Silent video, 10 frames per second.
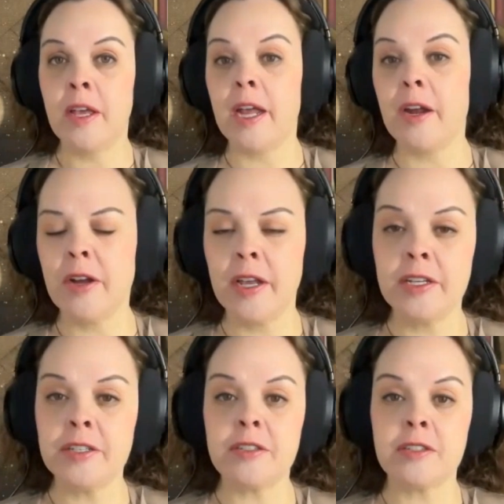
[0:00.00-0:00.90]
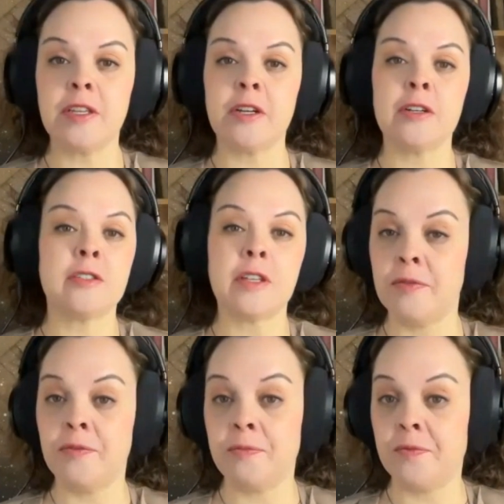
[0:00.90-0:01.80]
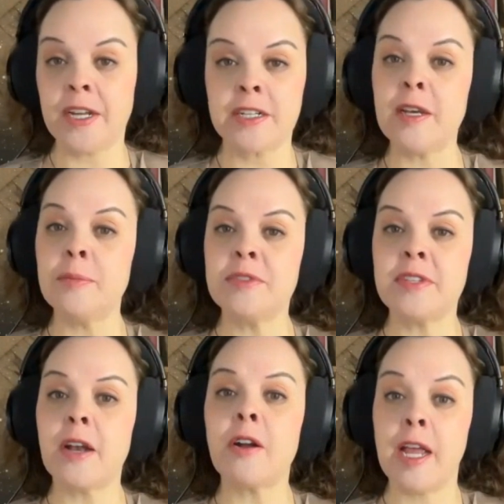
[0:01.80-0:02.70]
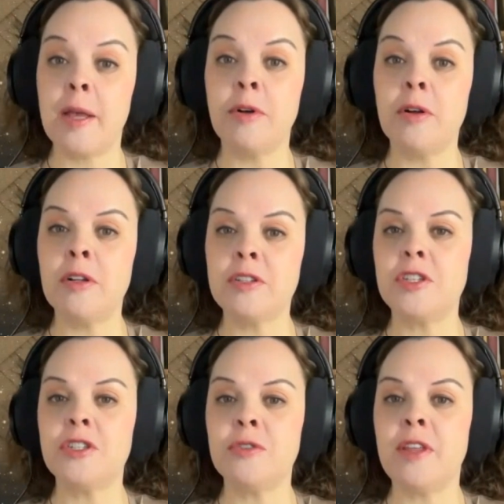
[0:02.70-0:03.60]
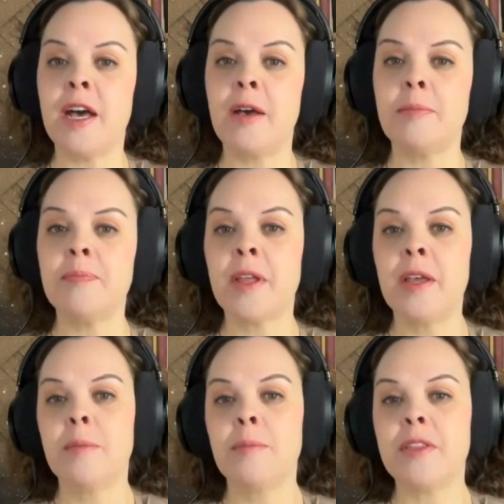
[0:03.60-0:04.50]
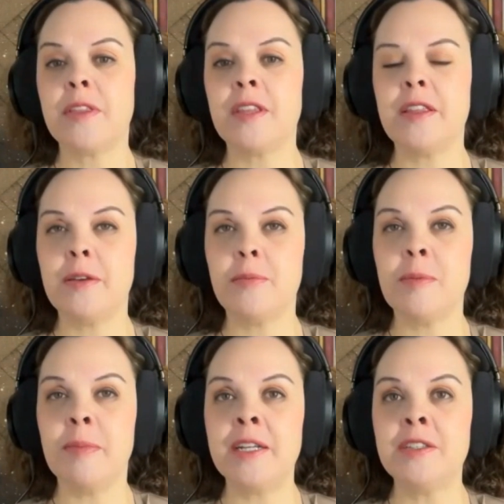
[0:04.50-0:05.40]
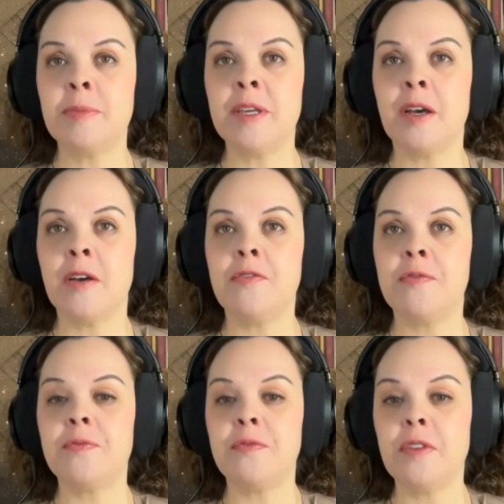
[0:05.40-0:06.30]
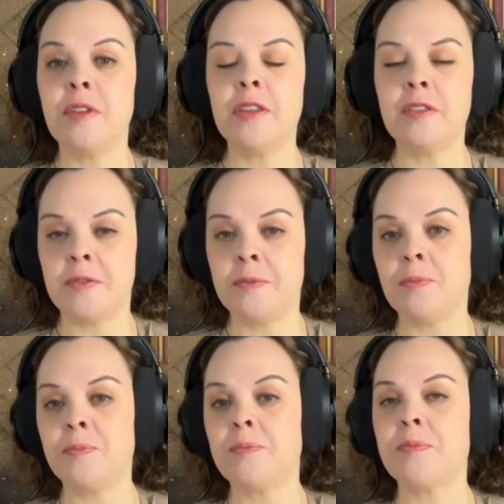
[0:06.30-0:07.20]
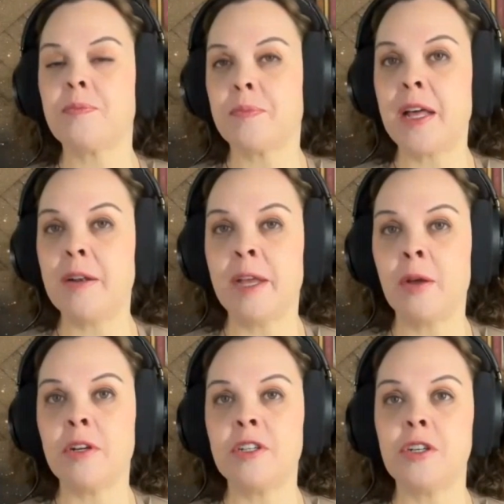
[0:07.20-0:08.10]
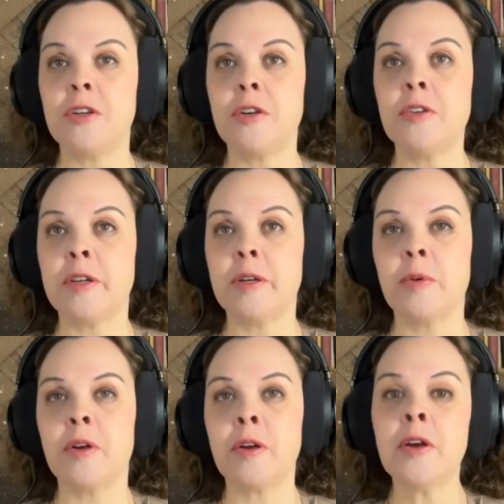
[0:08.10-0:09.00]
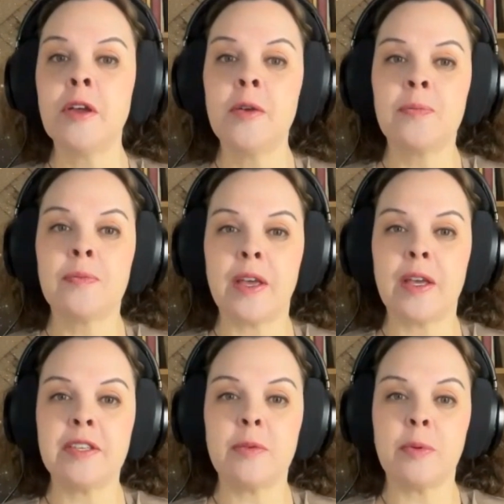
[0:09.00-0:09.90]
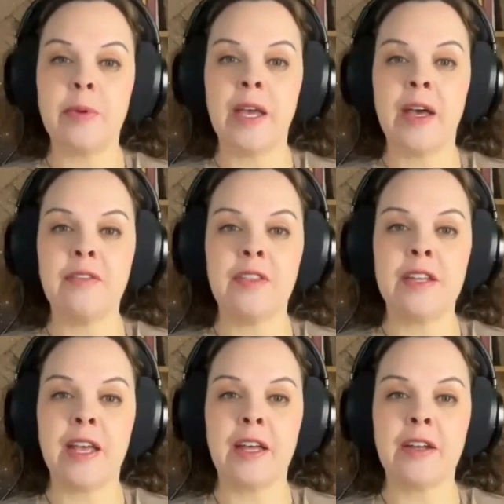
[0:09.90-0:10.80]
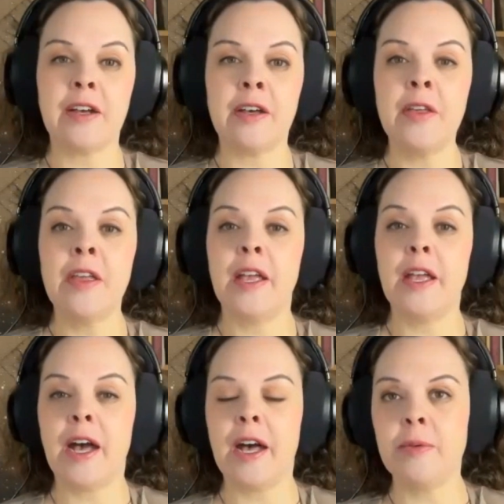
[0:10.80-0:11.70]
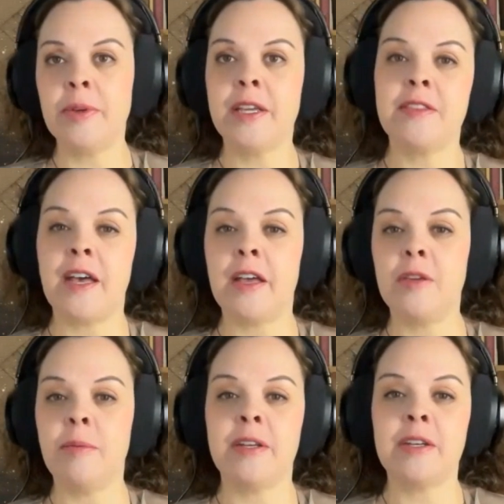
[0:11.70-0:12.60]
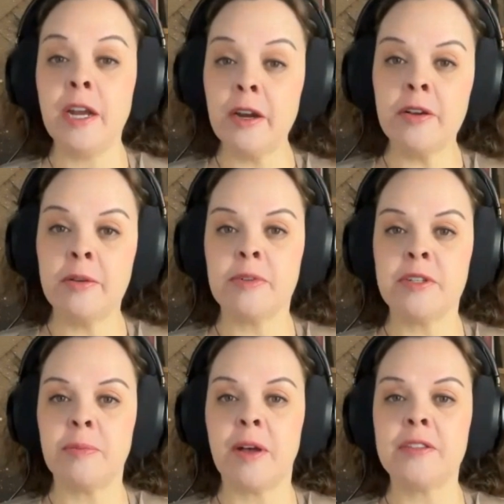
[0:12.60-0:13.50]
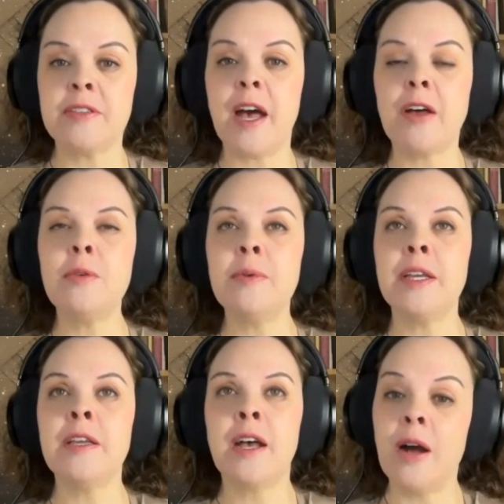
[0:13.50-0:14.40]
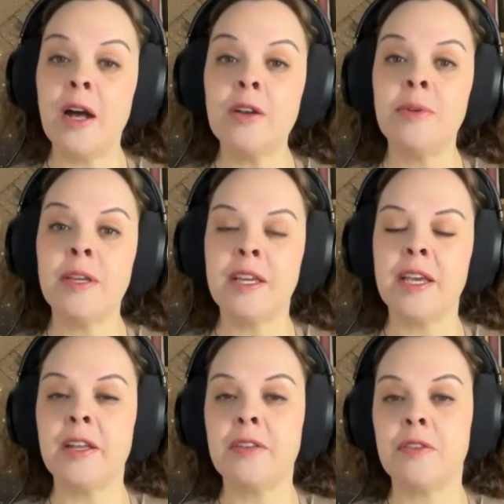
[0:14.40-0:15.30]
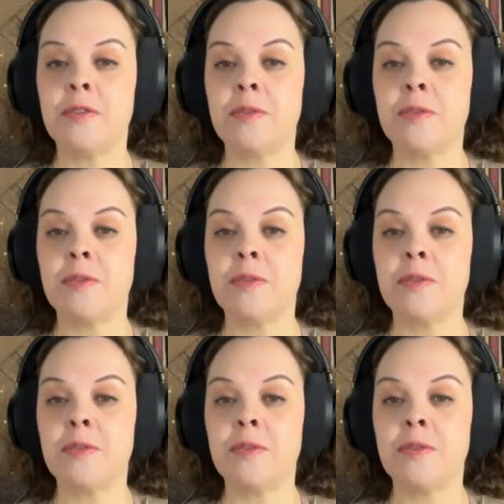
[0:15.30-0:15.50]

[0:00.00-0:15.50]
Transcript: areas, there's victims that are able to do that. But it reminds me of kind of my question earlier where I said, well, we have the data. How do we get that humanitarian response? How do we get